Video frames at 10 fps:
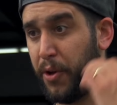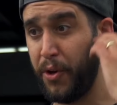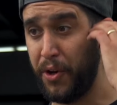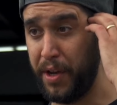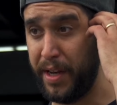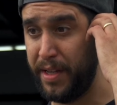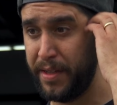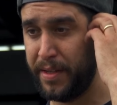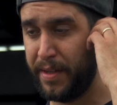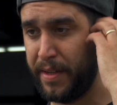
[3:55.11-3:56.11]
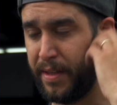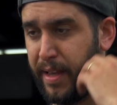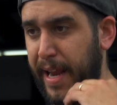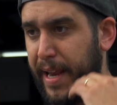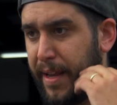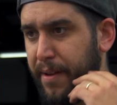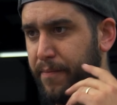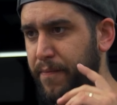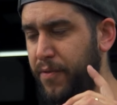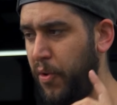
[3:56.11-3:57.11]
hood
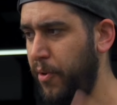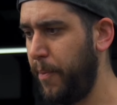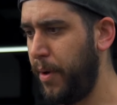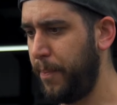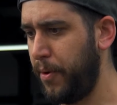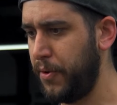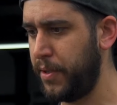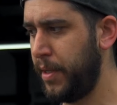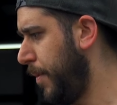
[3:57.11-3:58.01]
and front and rear bumpers.